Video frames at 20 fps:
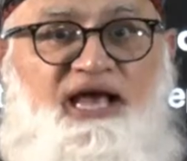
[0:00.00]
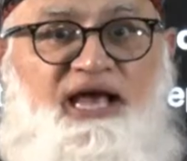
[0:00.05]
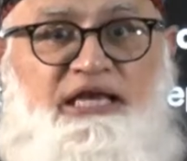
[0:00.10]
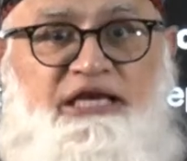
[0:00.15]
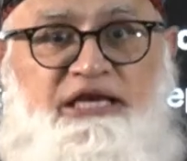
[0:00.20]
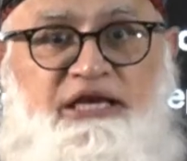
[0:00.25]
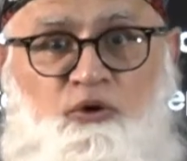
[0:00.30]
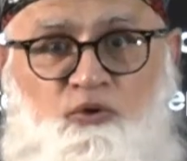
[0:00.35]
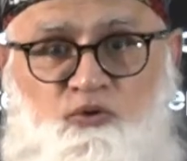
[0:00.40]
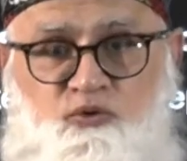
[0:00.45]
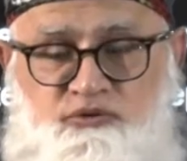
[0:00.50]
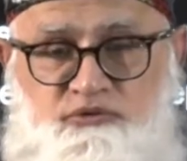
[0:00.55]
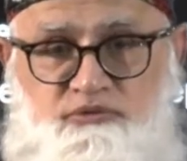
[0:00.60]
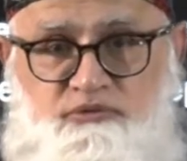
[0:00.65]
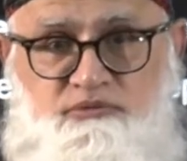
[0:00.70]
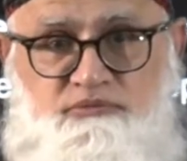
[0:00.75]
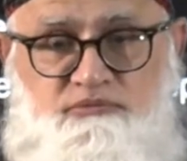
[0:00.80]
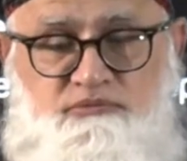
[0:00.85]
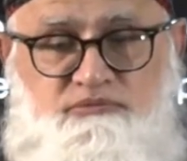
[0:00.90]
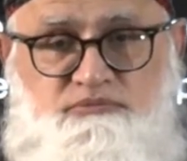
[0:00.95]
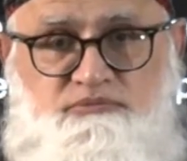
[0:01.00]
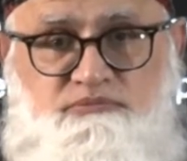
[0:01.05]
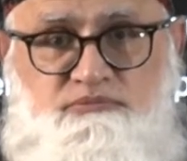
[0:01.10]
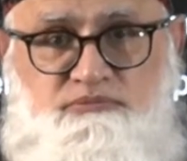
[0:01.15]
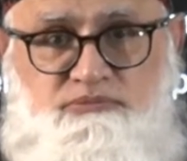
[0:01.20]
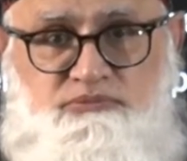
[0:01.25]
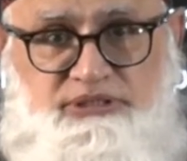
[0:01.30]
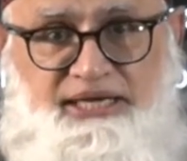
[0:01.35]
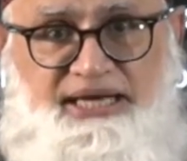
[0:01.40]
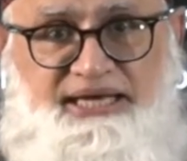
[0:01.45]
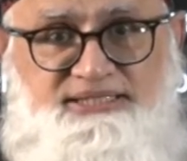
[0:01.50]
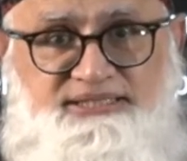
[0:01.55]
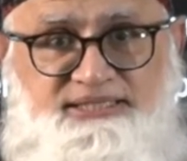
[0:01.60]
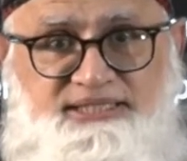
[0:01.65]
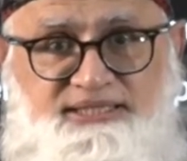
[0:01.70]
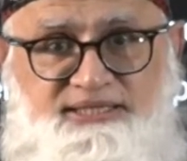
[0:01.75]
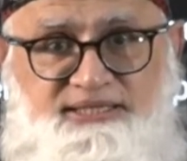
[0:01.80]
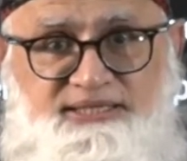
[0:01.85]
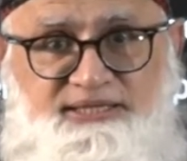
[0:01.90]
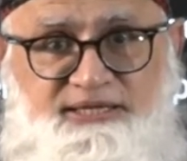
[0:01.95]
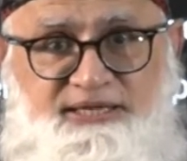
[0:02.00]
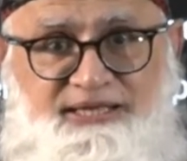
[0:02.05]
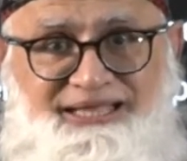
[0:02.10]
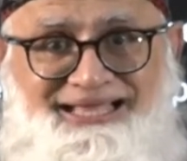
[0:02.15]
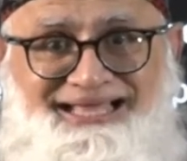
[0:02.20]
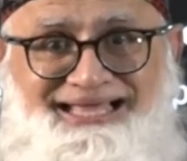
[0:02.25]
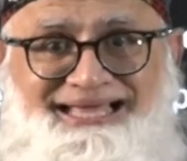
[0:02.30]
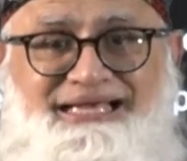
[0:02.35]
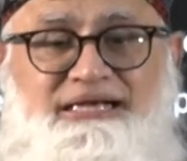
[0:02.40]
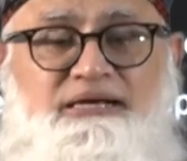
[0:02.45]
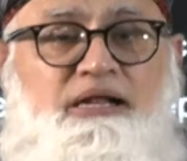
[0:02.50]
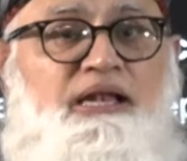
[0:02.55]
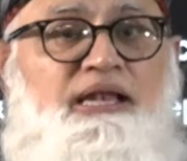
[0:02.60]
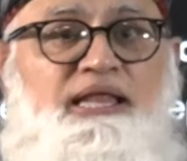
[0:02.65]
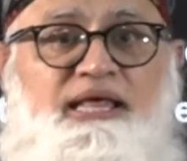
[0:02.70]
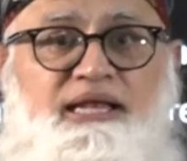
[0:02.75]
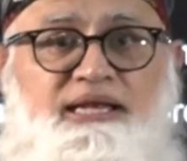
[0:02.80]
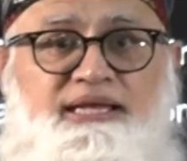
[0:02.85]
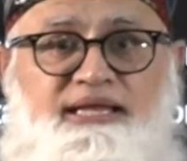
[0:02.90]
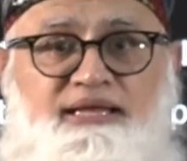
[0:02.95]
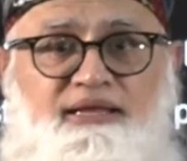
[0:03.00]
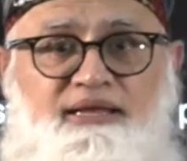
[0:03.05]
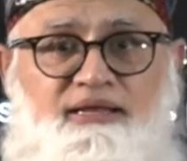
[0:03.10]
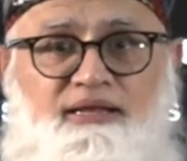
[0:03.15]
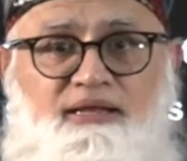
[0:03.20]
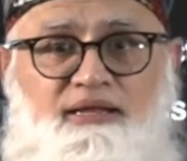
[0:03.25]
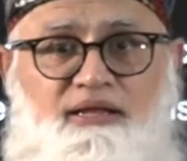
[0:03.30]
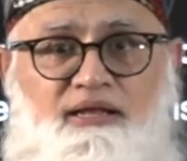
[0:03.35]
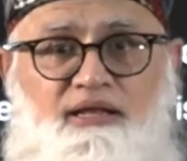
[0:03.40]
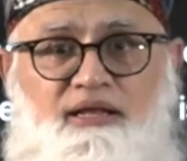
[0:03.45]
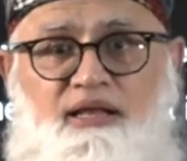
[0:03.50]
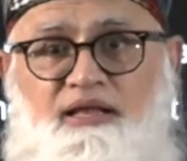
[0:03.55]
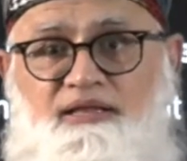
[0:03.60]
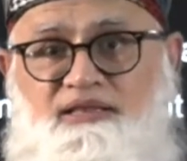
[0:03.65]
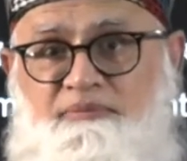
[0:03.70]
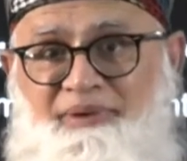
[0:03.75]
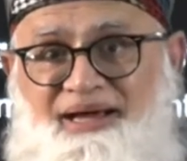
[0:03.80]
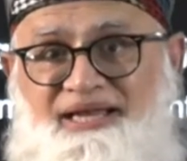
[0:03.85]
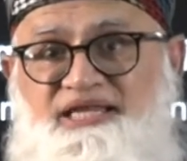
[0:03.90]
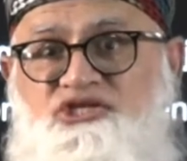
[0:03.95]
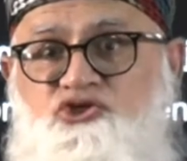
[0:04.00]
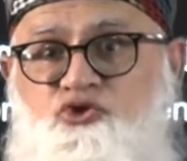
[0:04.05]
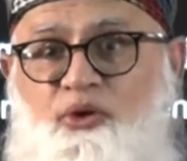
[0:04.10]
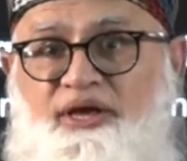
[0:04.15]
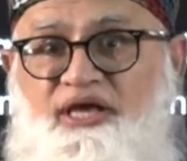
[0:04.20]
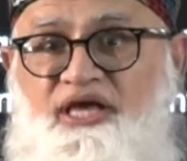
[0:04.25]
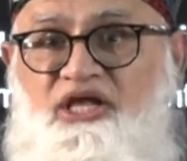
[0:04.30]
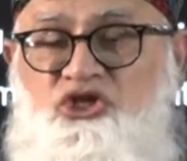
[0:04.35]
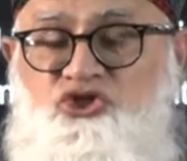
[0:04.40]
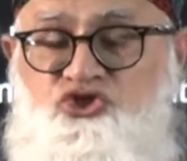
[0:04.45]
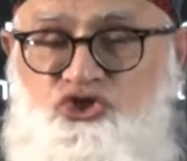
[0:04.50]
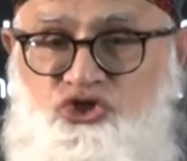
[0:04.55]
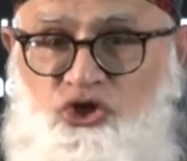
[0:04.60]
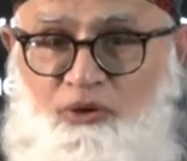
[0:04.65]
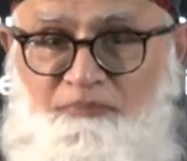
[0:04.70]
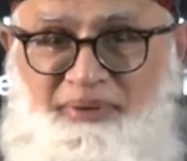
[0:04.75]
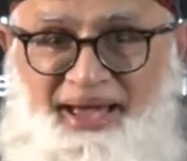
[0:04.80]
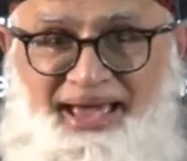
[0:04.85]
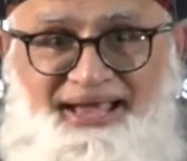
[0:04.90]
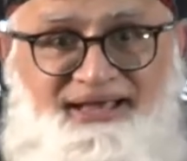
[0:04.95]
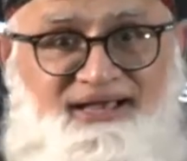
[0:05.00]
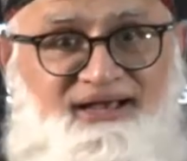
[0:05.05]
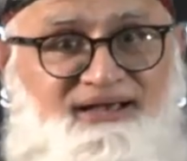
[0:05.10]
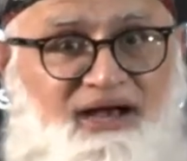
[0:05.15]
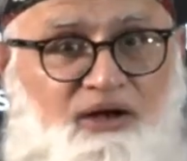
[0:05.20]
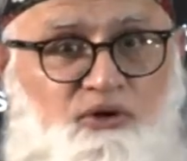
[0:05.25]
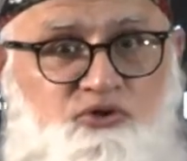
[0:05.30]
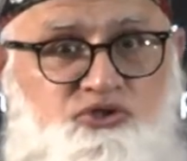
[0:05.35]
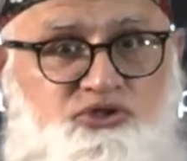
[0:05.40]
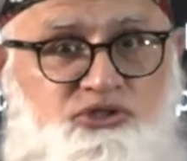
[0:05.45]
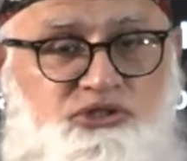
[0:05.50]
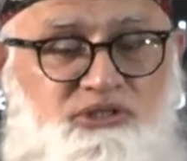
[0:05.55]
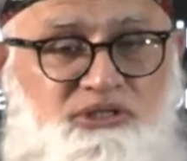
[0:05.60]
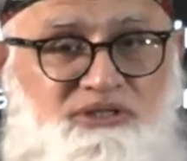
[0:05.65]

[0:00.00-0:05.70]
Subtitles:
loan, right? Clearly, the money is going into your bank account.